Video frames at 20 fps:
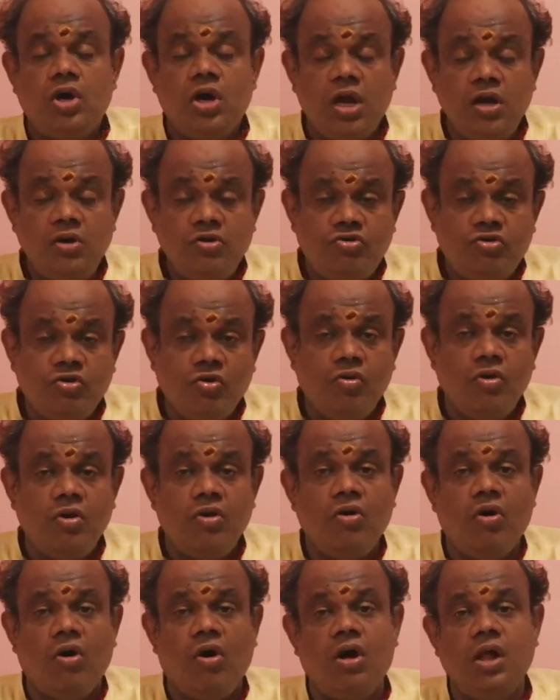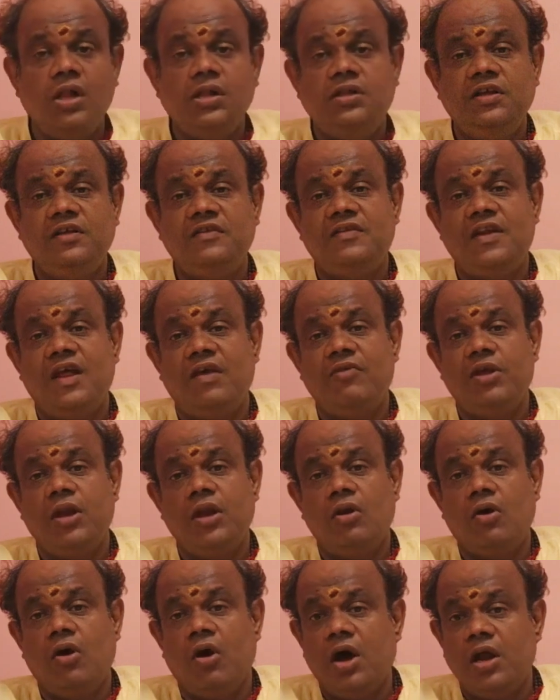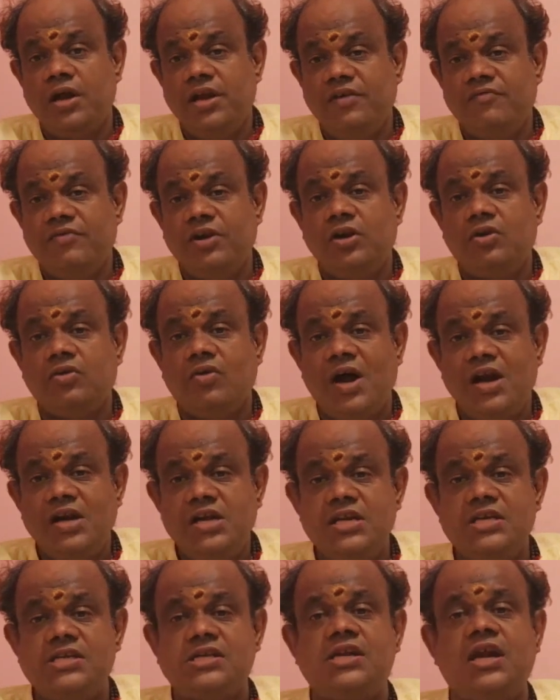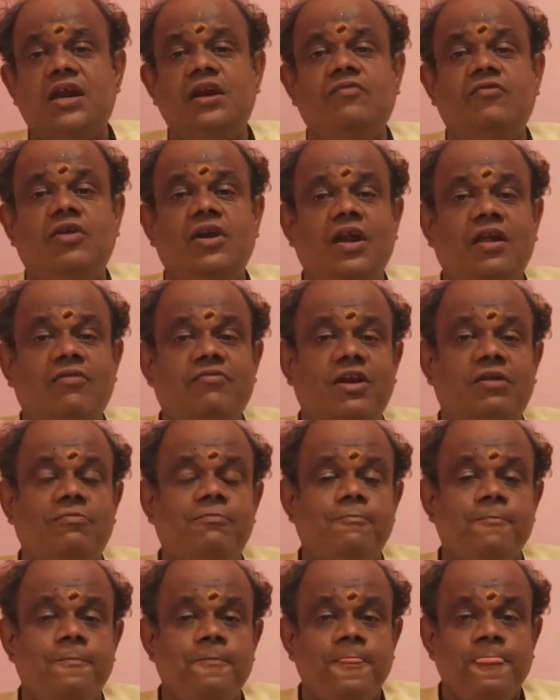control all these levels or even to understand one level.